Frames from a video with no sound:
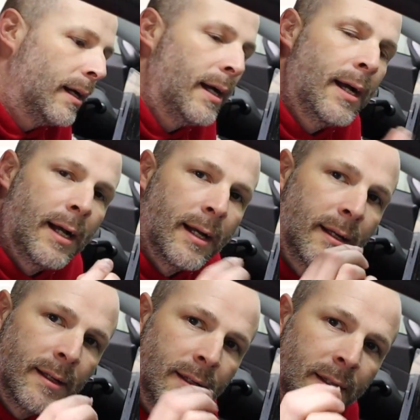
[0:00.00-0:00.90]
Ah,
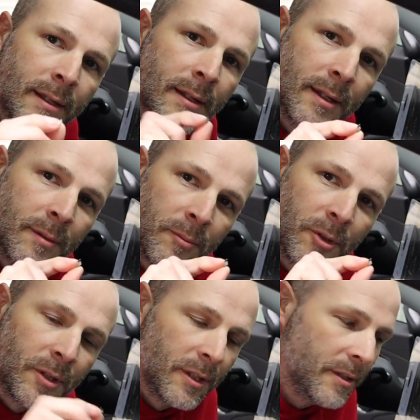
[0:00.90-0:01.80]

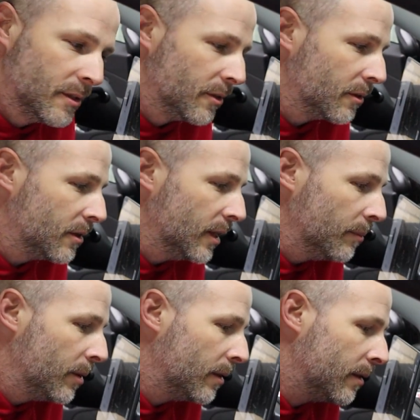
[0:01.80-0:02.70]
broke another little
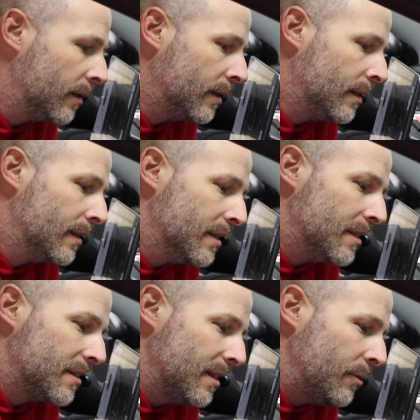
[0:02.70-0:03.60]
clip.
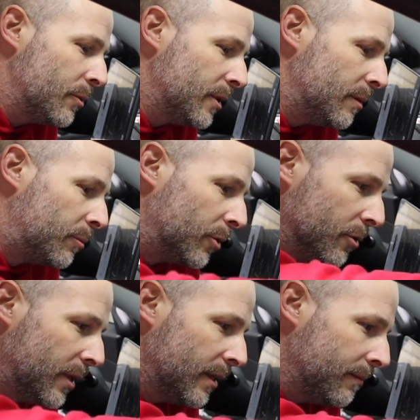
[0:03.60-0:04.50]
It's not really
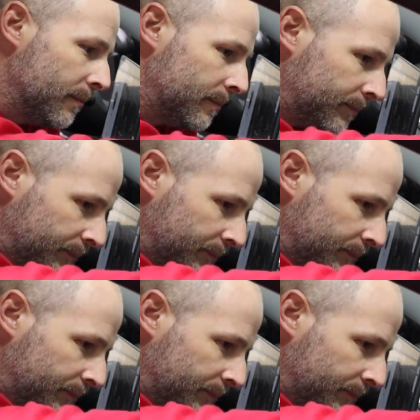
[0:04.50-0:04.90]
broken,